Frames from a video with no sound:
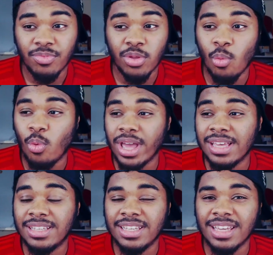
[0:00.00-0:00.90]
The way
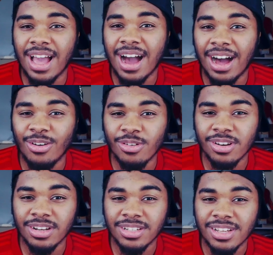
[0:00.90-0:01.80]
he
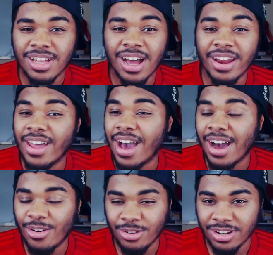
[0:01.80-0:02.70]
hounded
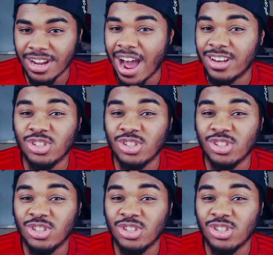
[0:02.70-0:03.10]
and